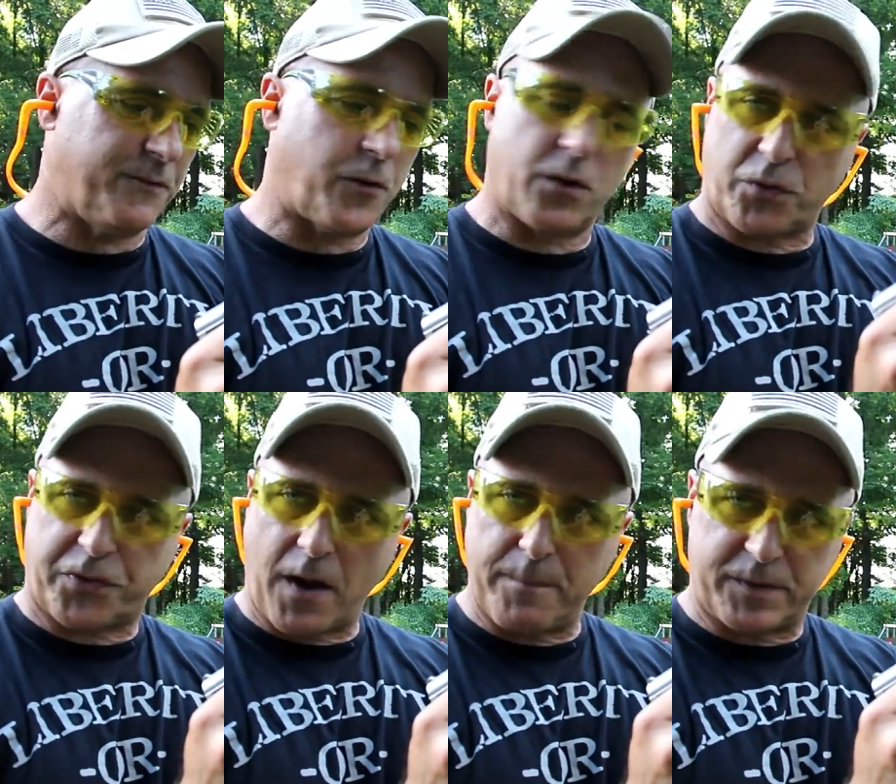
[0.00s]
for your
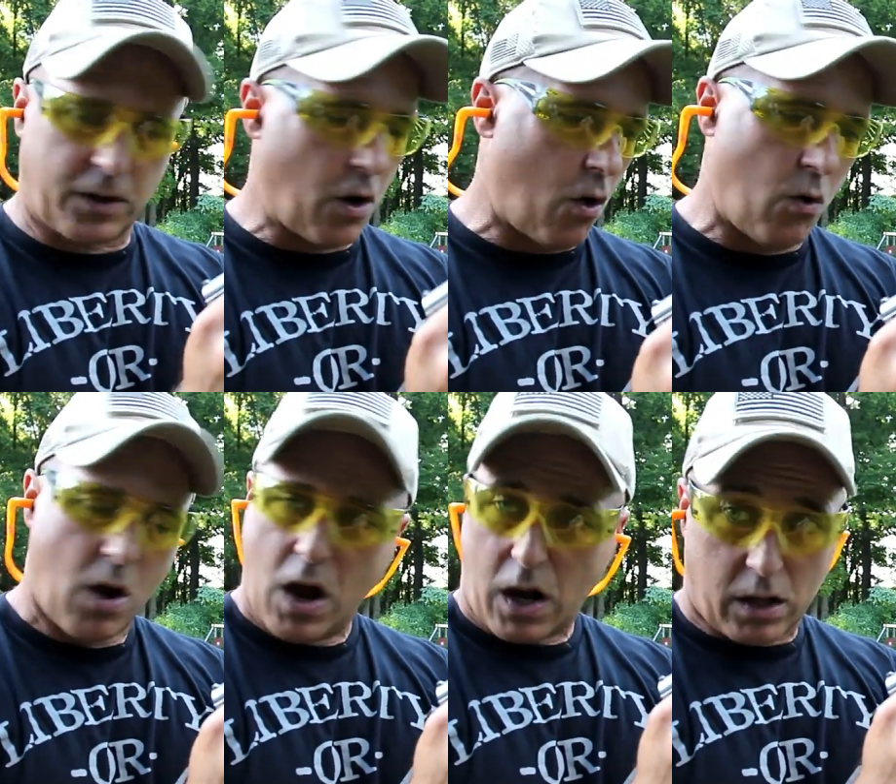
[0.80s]
thumb to go
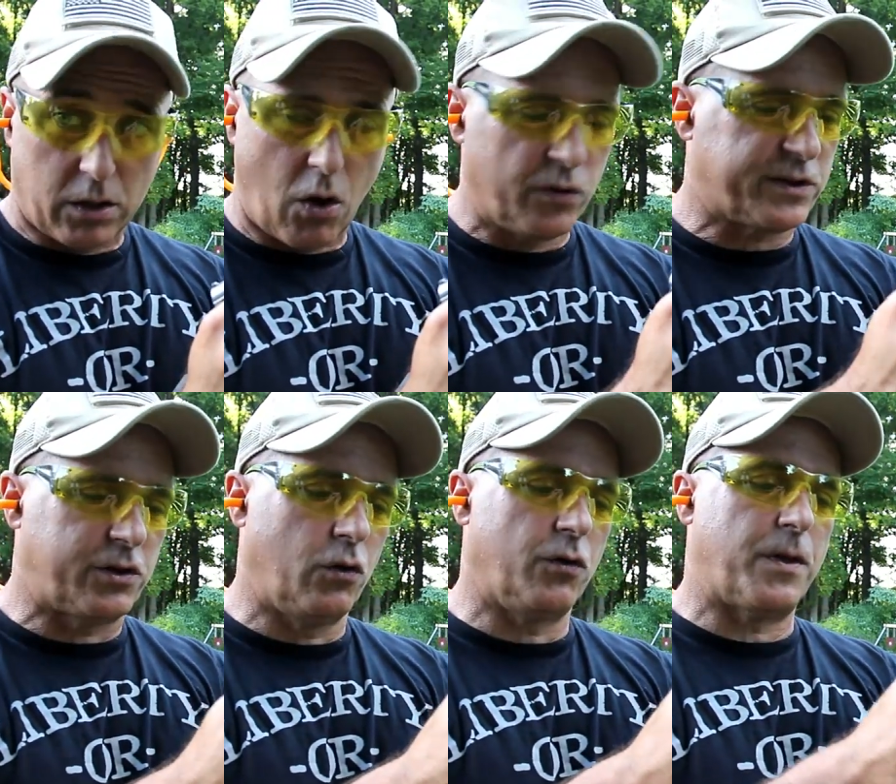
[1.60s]
close
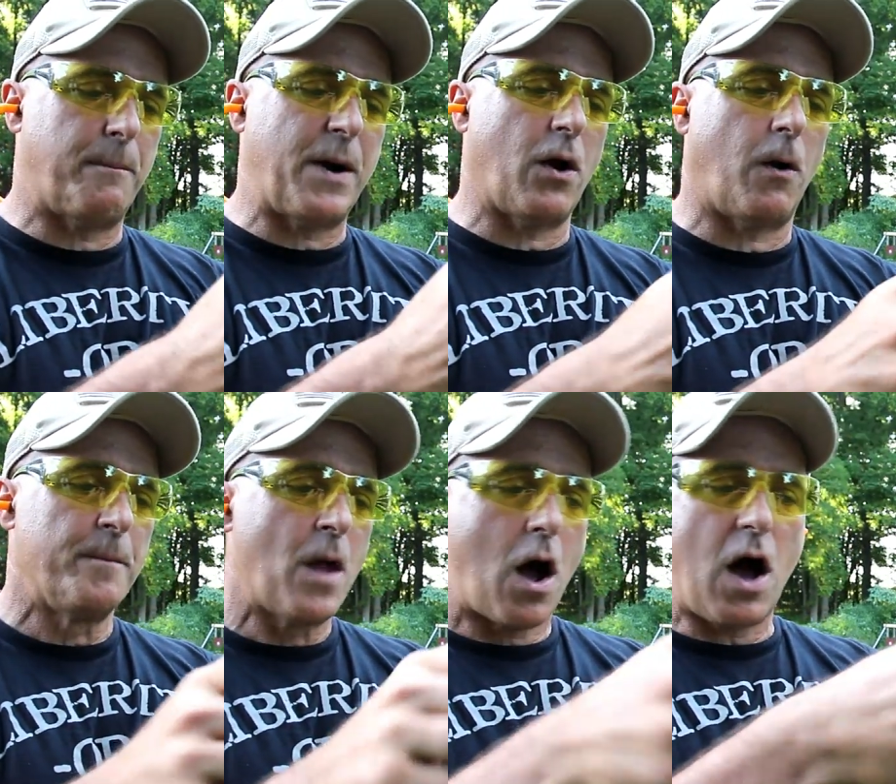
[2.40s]
to the barrel.
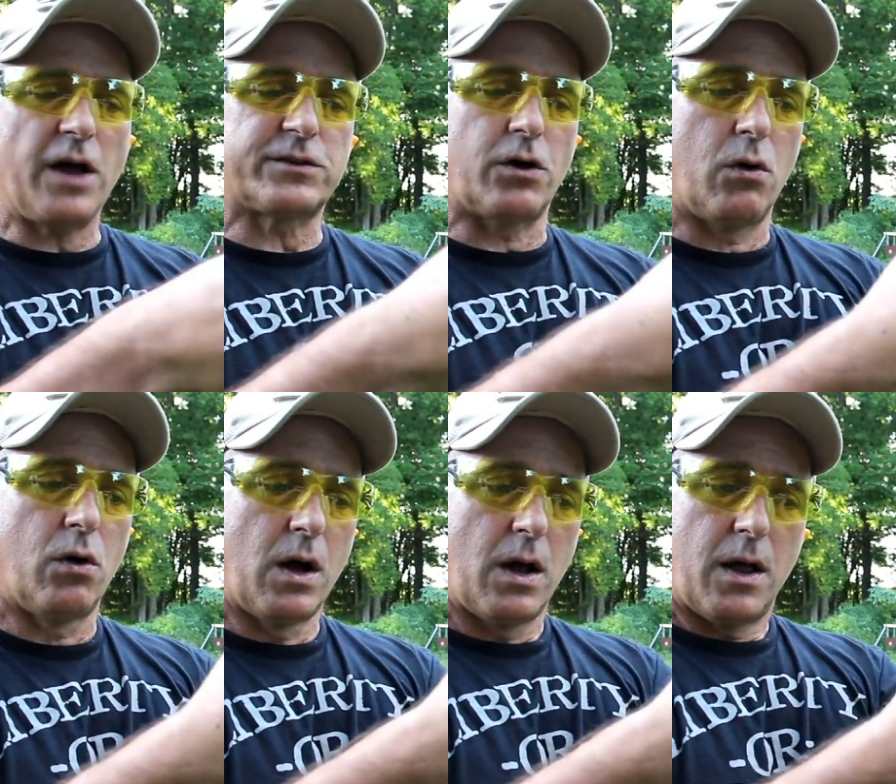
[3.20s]
Also,
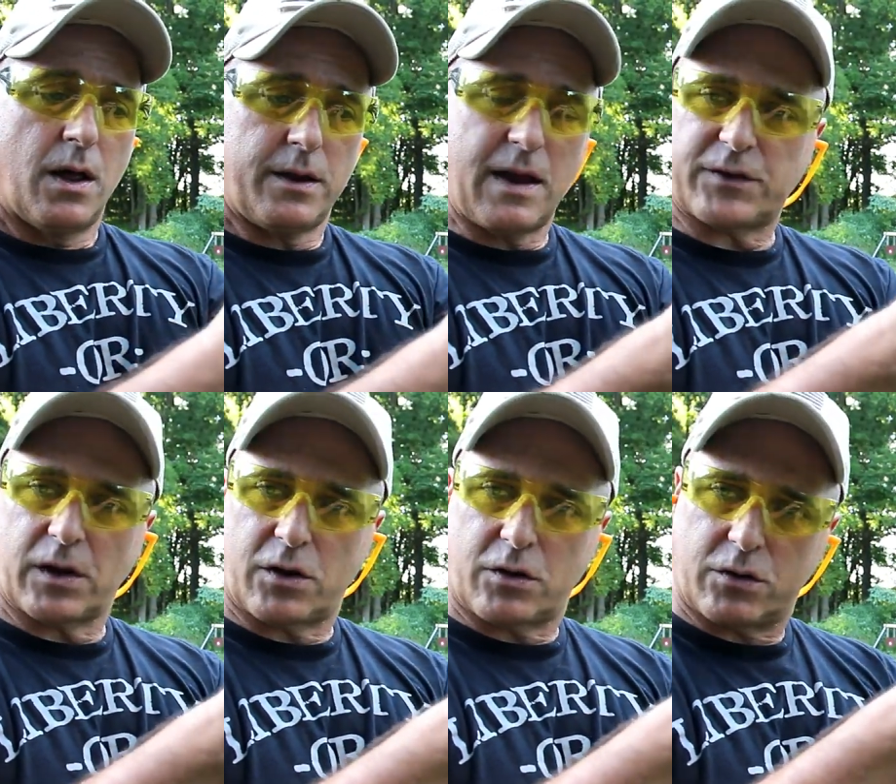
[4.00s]
you have to
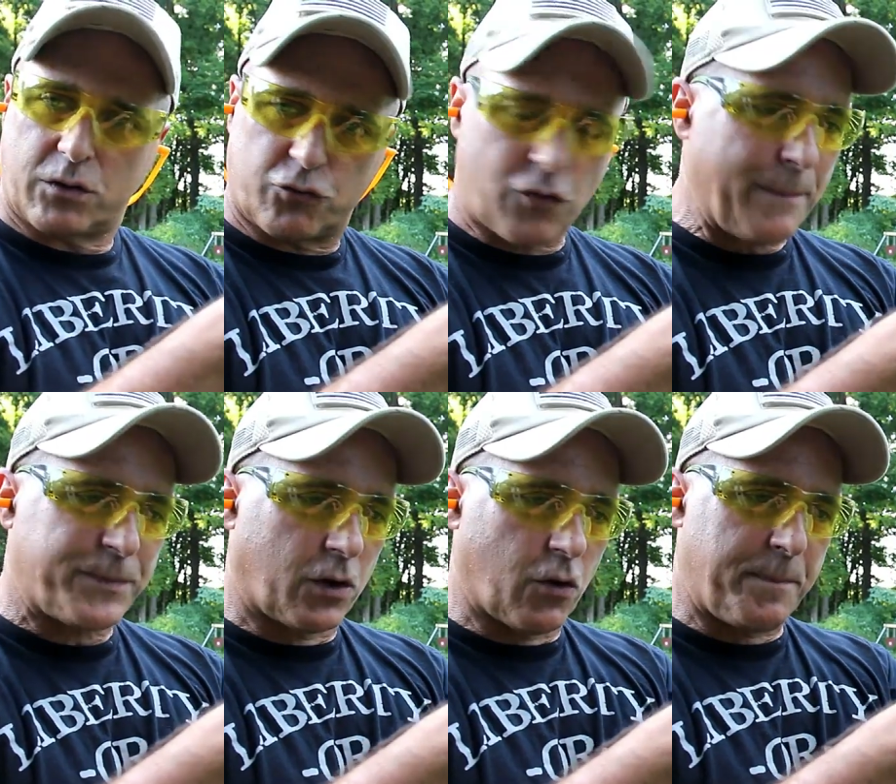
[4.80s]
drop
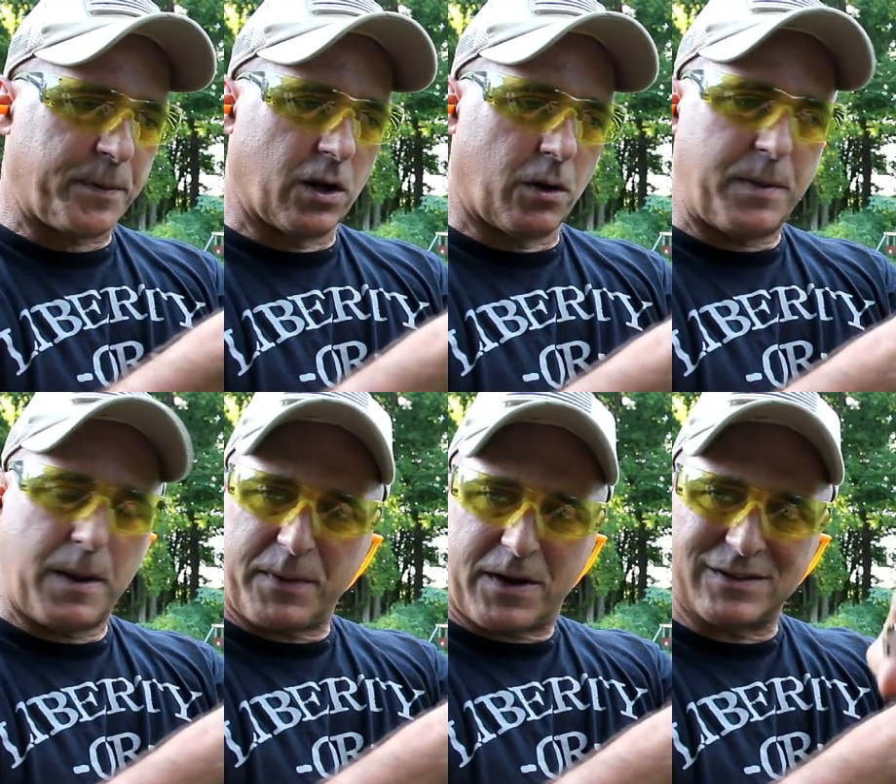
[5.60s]
the grip a little
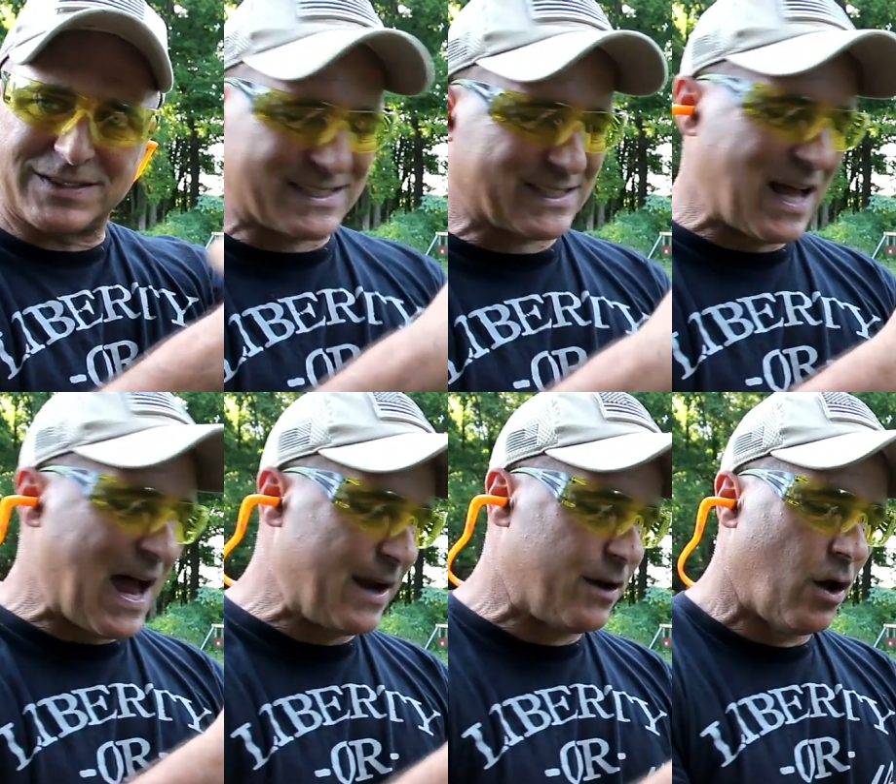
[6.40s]
bit because the
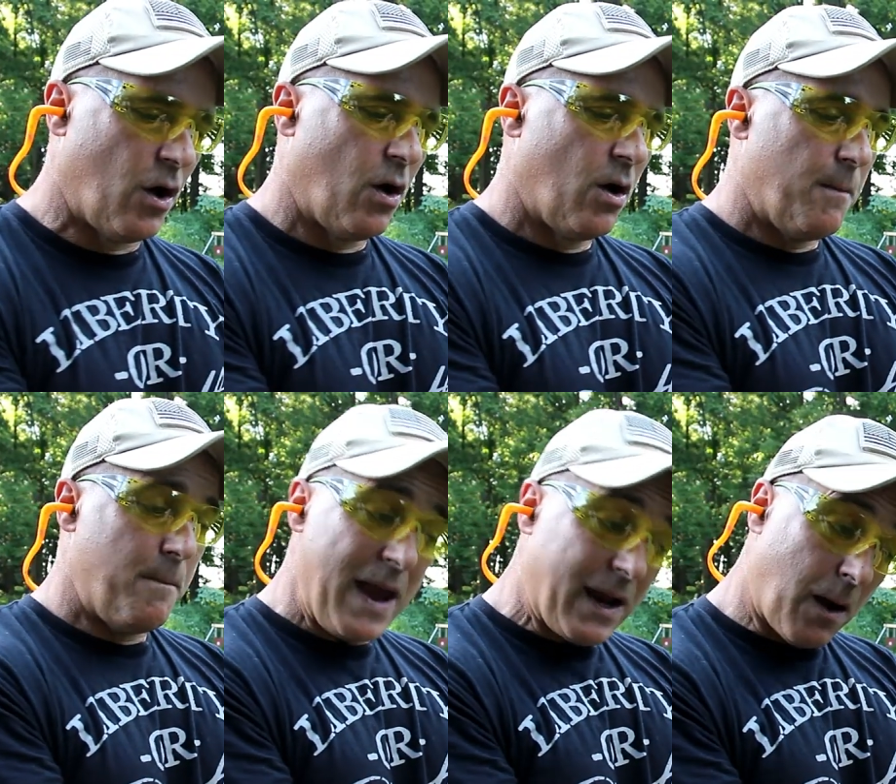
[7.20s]
slide
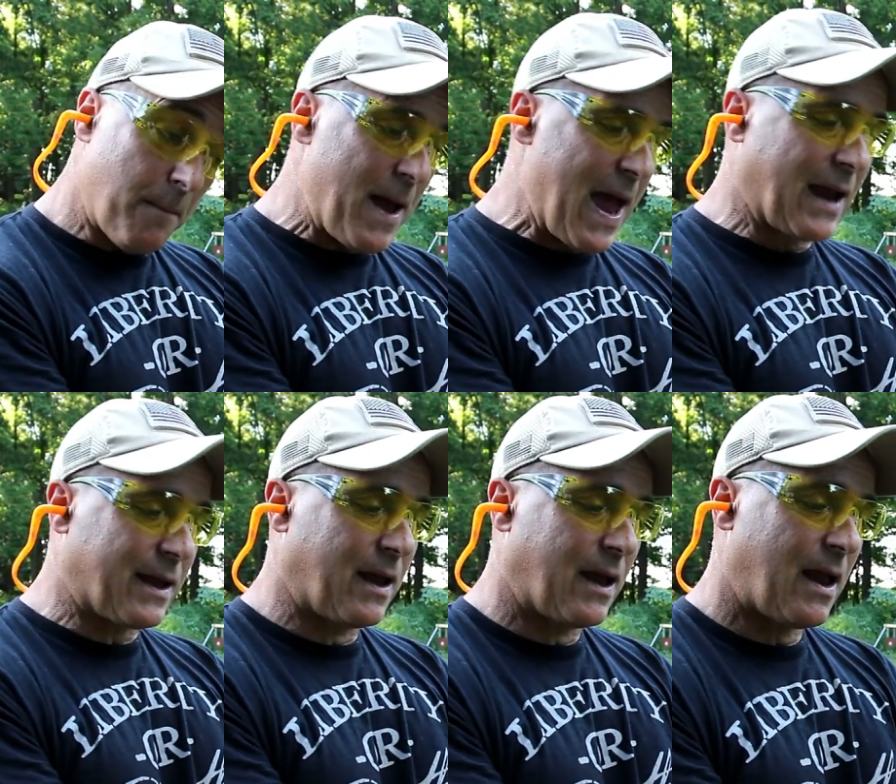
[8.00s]
may come back
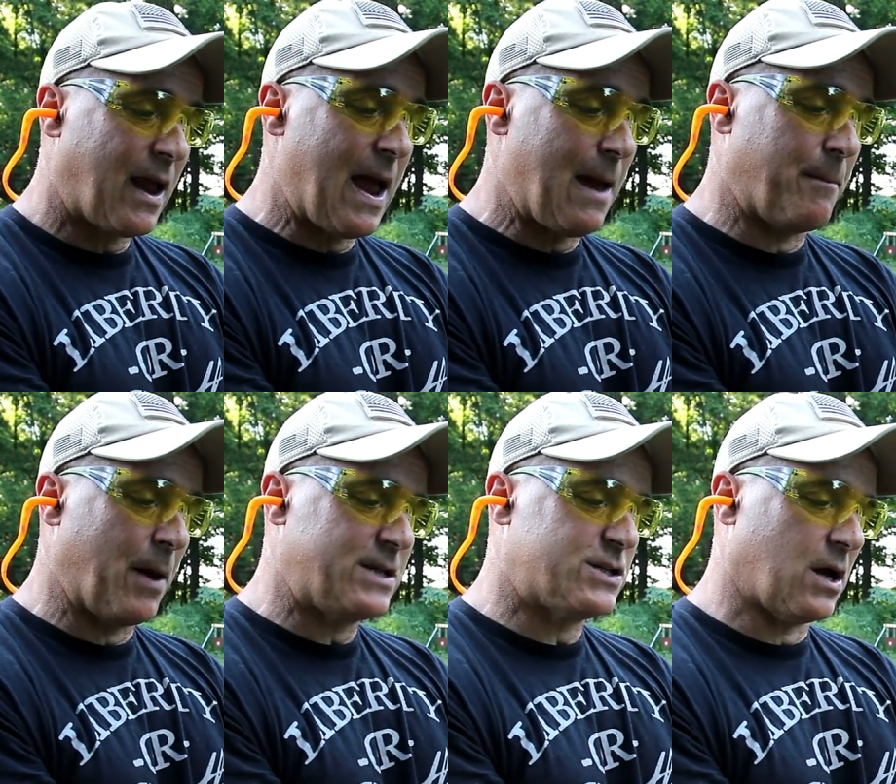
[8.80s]
and
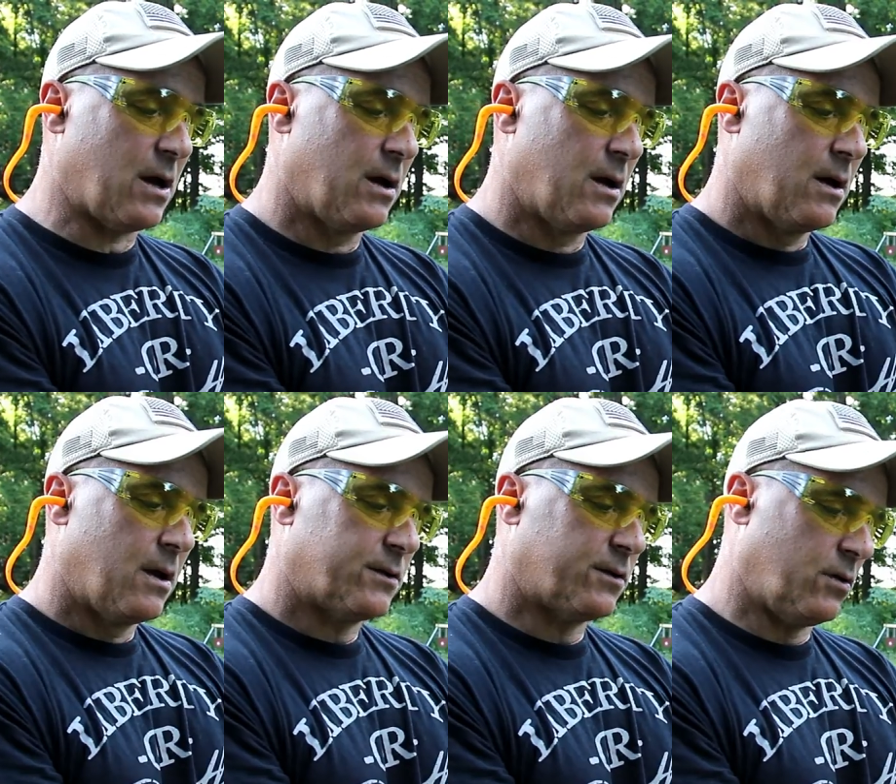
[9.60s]
bite you.
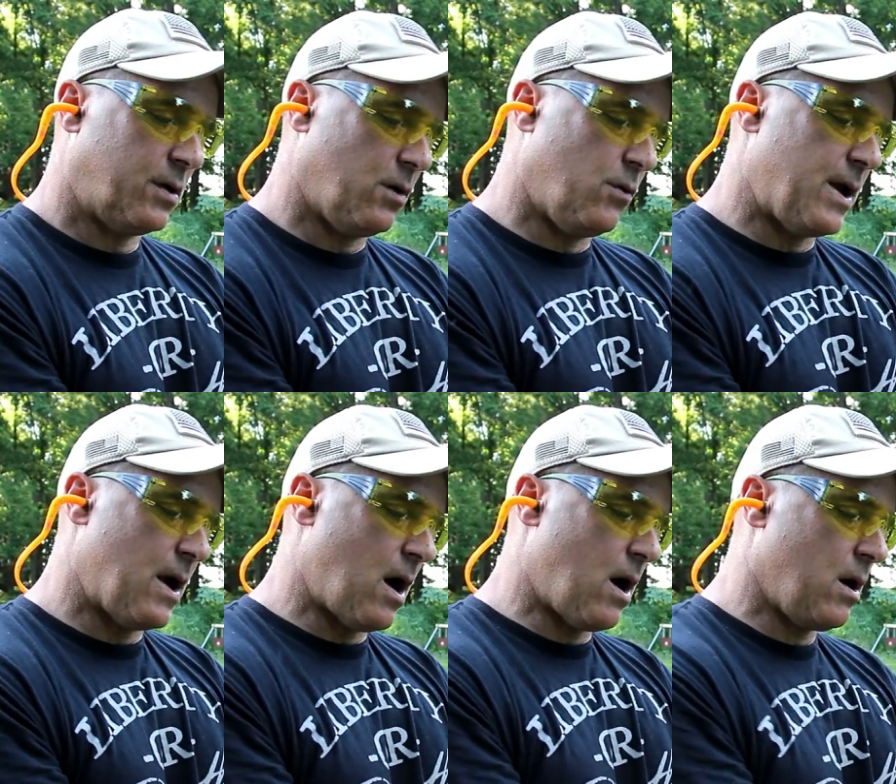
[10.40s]
So here we
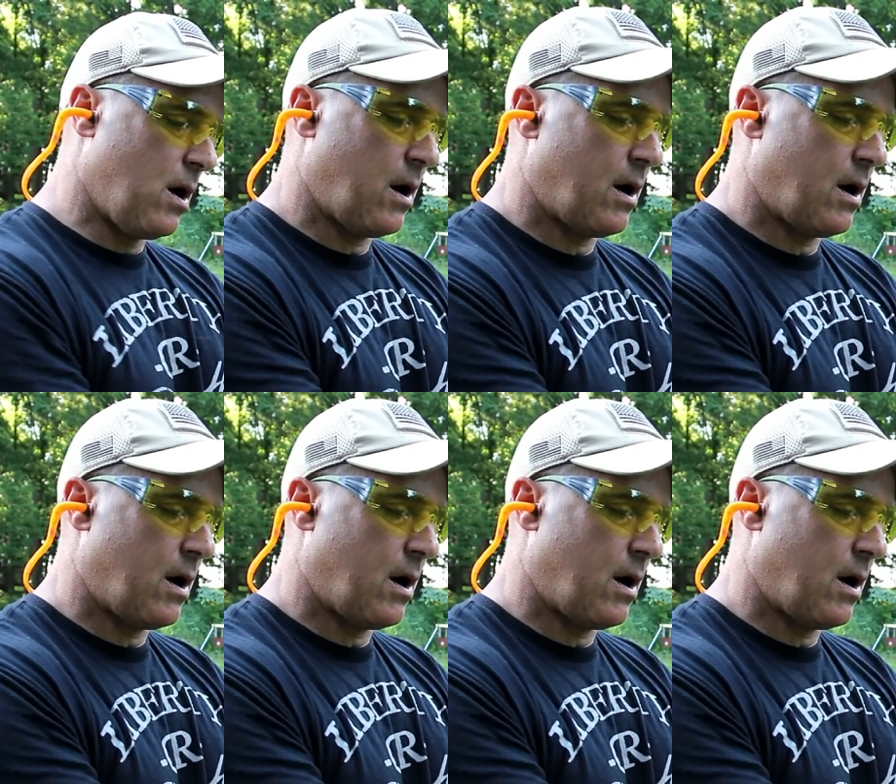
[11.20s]
are.